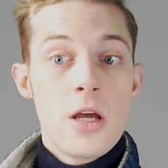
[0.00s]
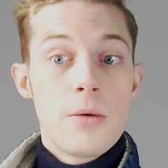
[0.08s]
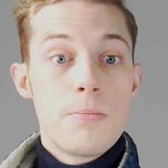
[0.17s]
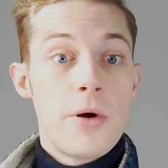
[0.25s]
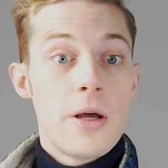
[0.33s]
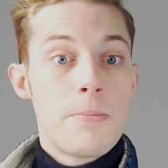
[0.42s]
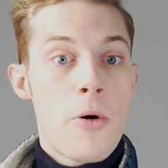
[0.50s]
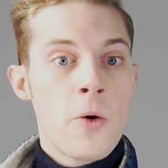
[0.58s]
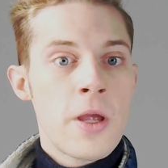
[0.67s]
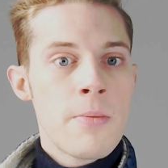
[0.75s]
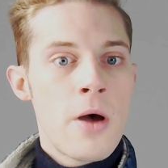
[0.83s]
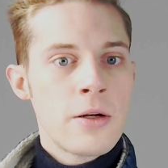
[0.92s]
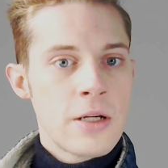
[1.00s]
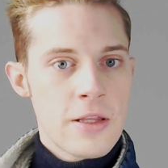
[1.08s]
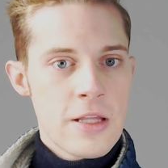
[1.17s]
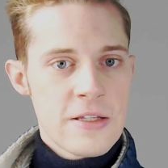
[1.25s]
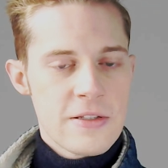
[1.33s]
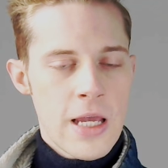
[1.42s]
but Pokemon in
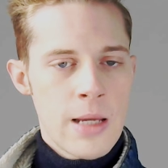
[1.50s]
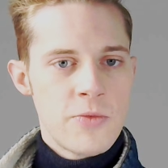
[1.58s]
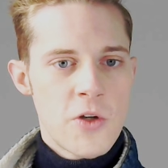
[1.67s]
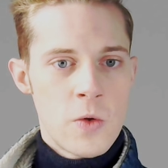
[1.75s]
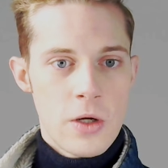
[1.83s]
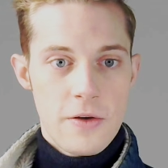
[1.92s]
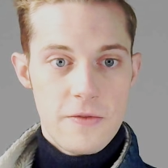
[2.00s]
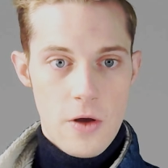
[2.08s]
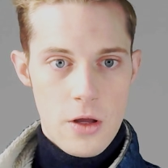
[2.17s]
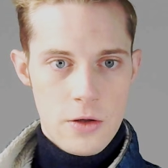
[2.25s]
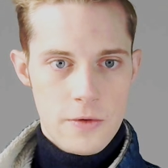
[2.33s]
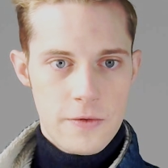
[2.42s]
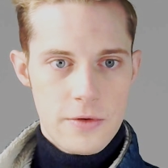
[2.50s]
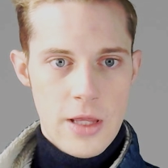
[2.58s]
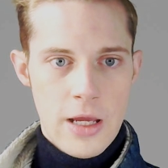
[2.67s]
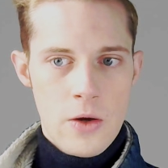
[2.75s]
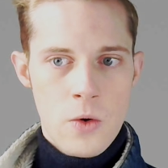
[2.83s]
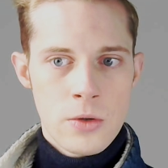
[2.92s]
this game don't evolve.
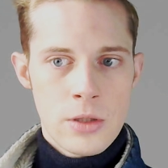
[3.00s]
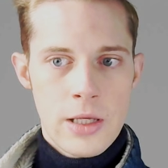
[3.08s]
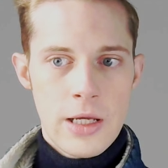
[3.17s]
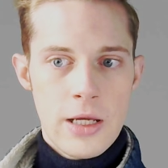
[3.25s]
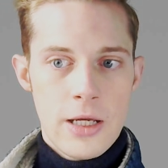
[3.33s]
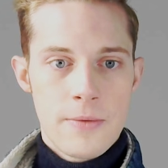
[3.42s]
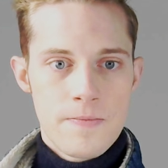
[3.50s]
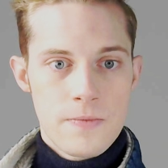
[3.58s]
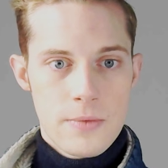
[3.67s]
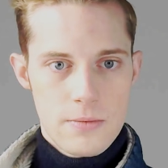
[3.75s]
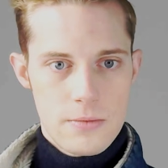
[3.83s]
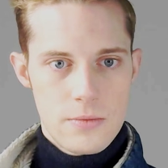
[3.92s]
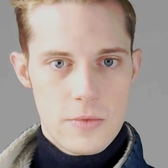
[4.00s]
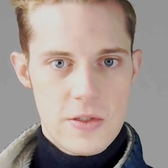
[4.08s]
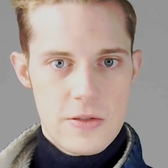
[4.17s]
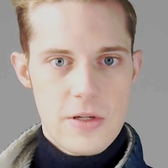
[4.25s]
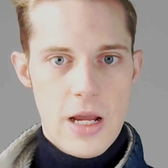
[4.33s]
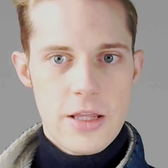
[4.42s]
They only
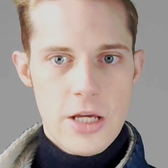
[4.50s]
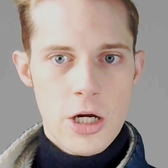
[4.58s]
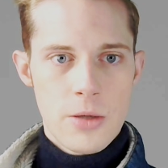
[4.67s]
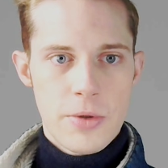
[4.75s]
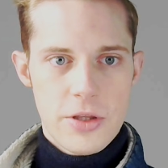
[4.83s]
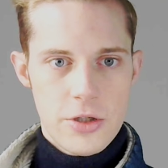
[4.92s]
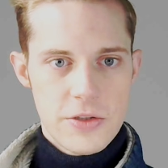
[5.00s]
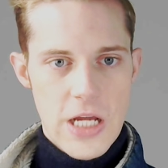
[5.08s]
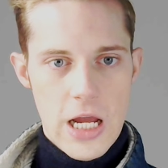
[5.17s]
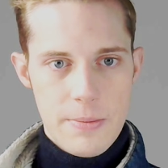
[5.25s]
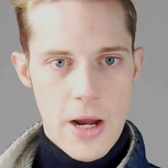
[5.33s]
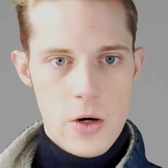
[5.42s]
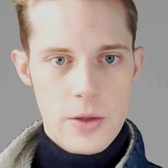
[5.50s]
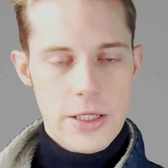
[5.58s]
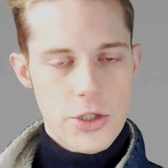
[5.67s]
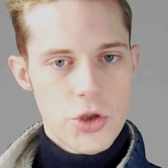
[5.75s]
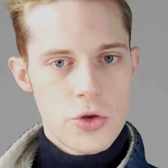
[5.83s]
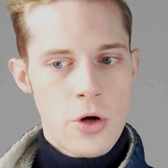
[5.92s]
stay there, but their attack power gets
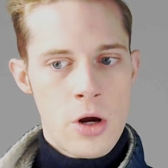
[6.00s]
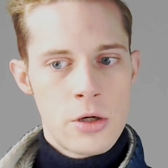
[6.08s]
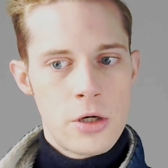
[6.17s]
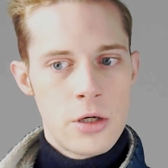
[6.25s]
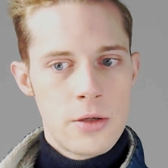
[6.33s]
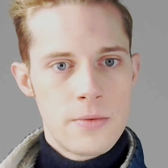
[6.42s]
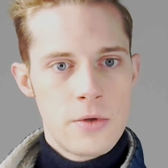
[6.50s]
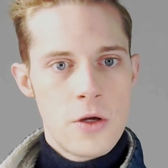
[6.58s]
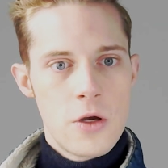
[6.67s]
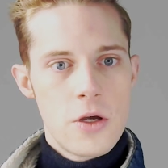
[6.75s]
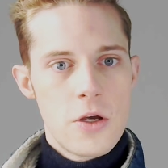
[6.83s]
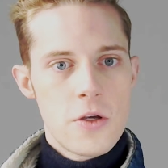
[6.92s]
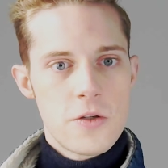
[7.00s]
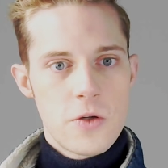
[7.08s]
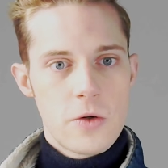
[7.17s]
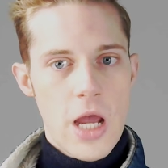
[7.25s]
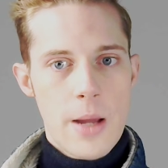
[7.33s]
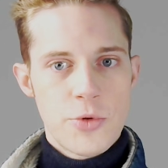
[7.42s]
stronger. So
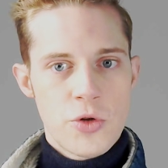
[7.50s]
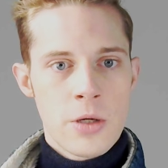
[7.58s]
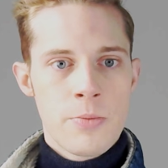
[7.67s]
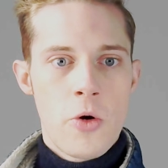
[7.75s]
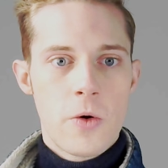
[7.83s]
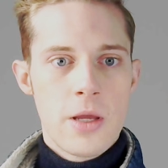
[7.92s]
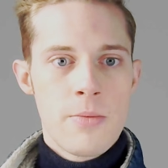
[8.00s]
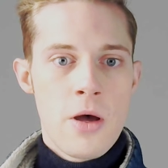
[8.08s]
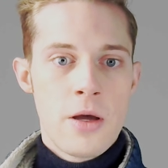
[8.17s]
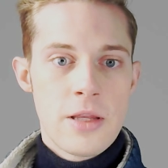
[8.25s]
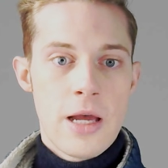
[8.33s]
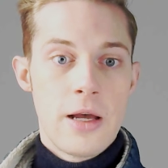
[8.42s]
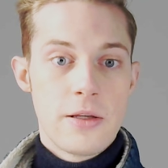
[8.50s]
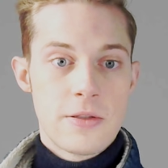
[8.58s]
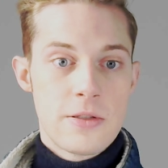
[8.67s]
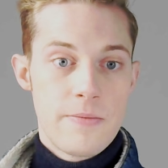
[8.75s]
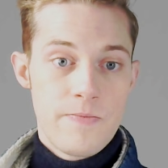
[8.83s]
capturing Pokemon that's